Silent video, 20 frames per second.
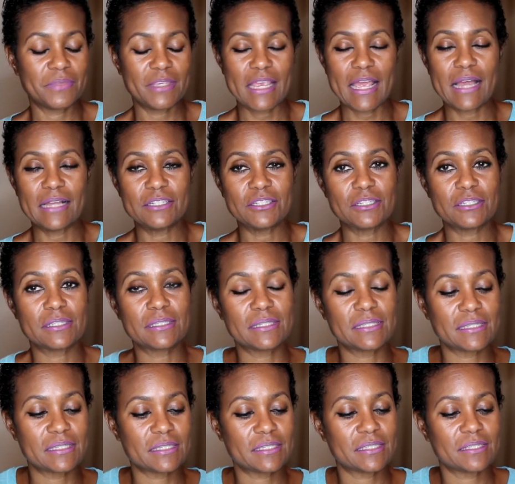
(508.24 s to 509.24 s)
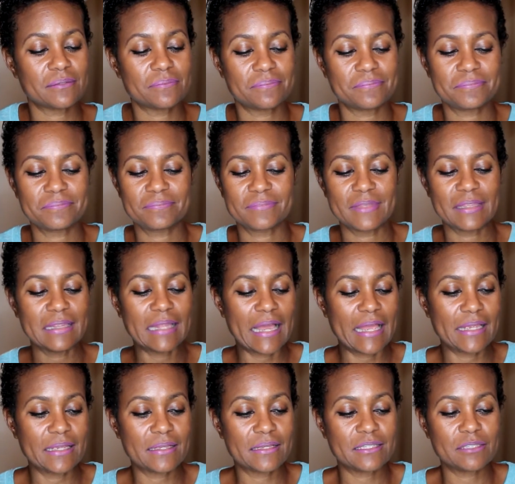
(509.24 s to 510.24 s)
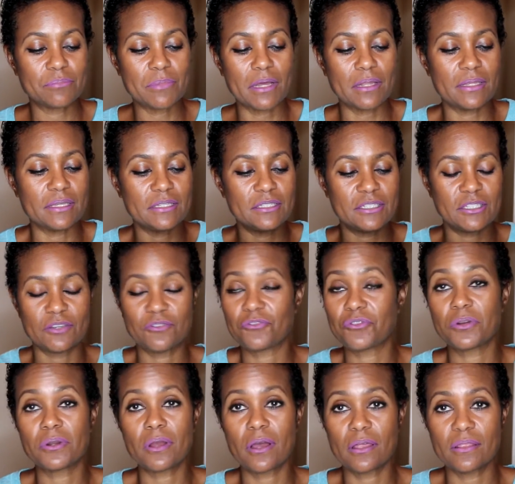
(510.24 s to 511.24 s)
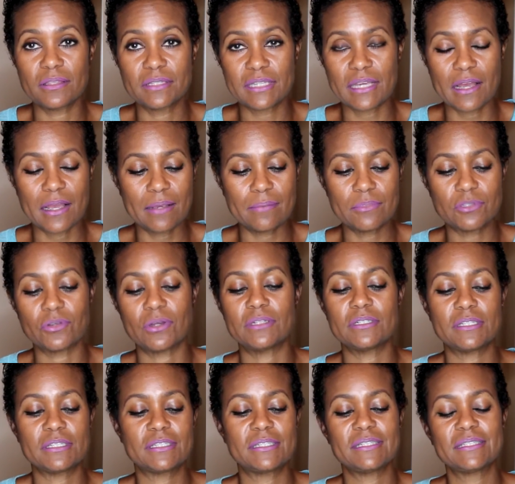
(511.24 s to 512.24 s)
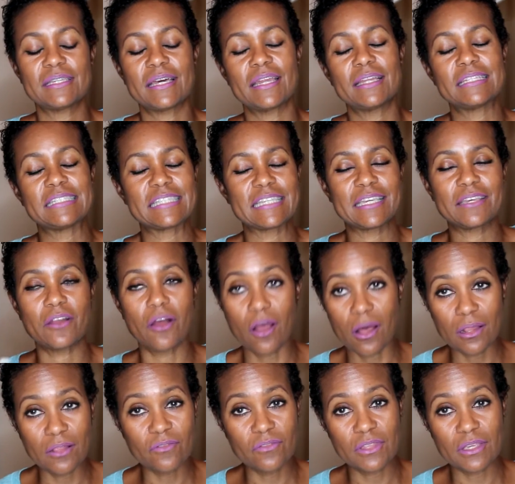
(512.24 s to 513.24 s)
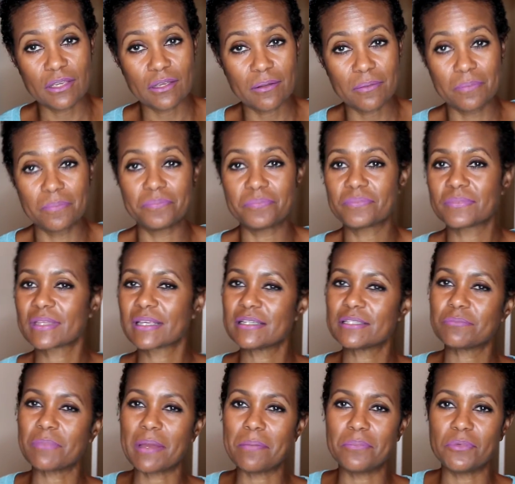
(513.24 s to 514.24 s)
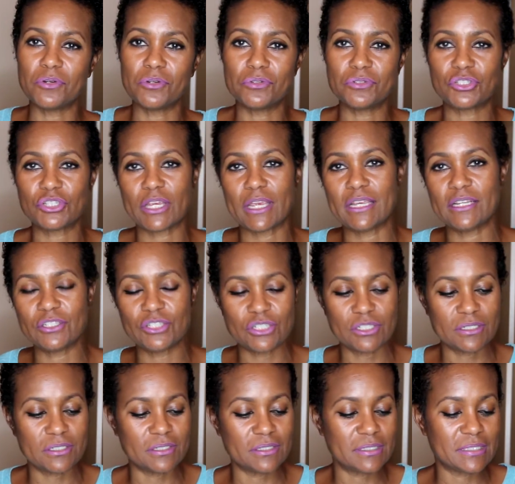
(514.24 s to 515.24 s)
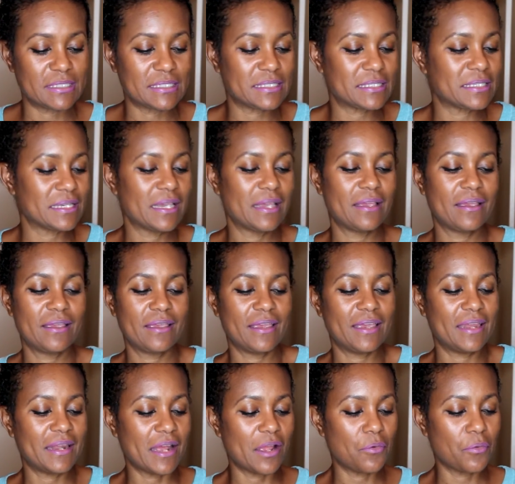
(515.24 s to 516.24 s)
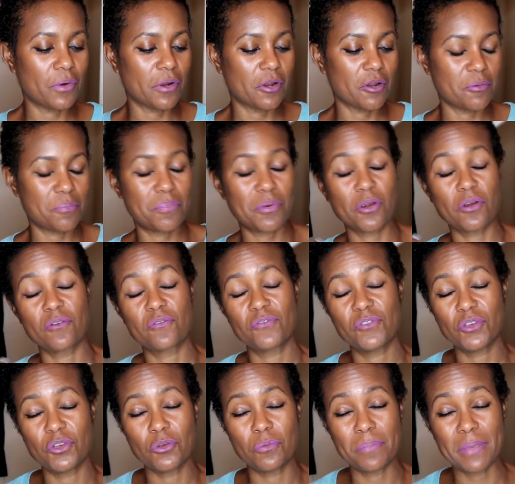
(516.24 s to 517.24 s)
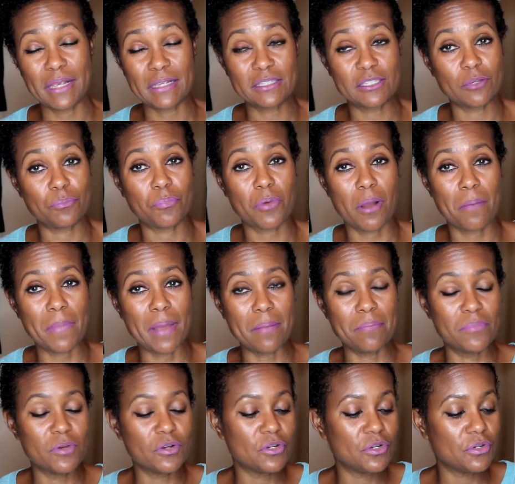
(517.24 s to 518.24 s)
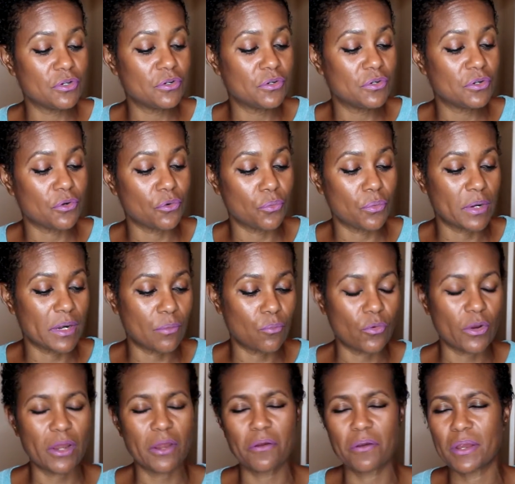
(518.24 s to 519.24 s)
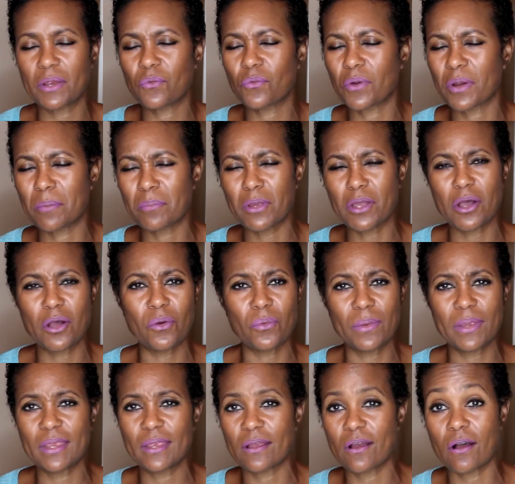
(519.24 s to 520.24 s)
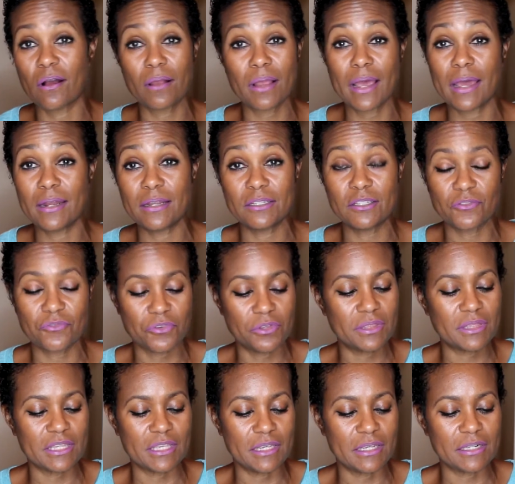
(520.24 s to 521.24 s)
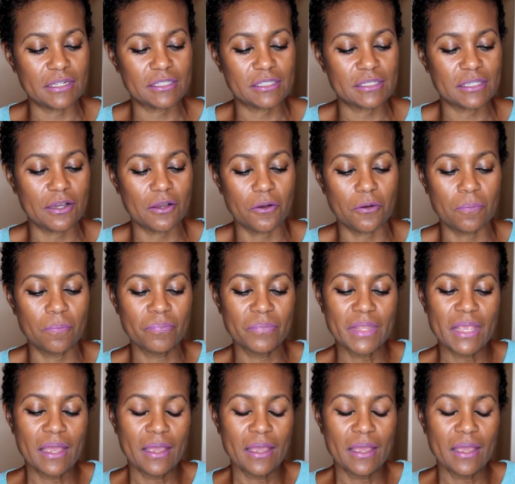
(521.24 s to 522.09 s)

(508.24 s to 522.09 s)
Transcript: yeah, I just like smelling different all the time, so I just decided to get all of them because my mood changes and I wear perfume based upon my mood or what I'm wearing, where I'm going, all kind of different things. So